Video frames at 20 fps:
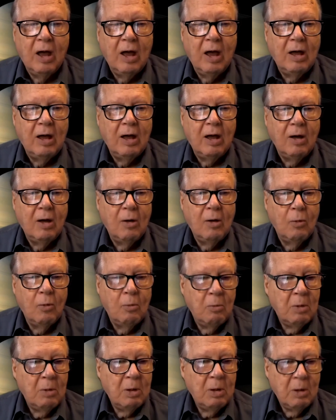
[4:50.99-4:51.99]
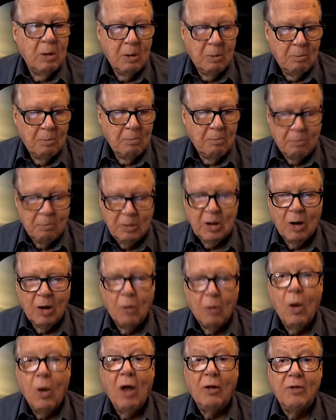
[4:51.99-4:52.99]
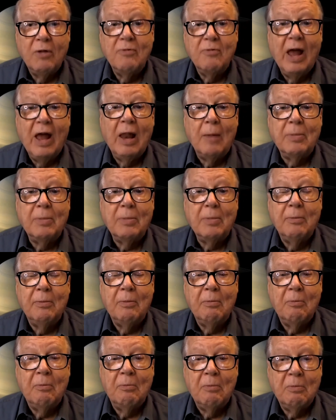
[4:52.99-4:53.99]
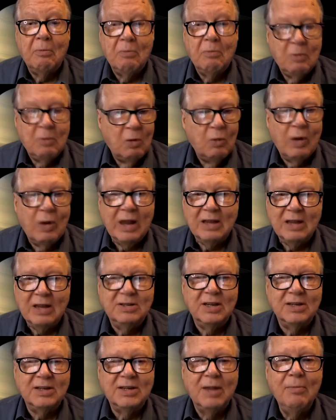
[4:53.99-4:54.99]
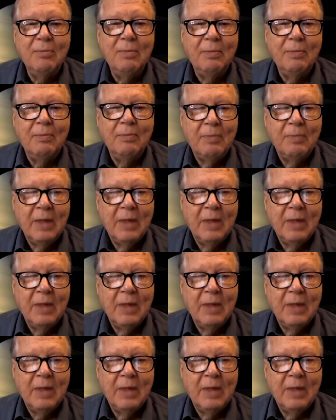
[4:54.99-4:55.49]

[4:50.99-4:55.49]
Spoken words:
well-developed ring system.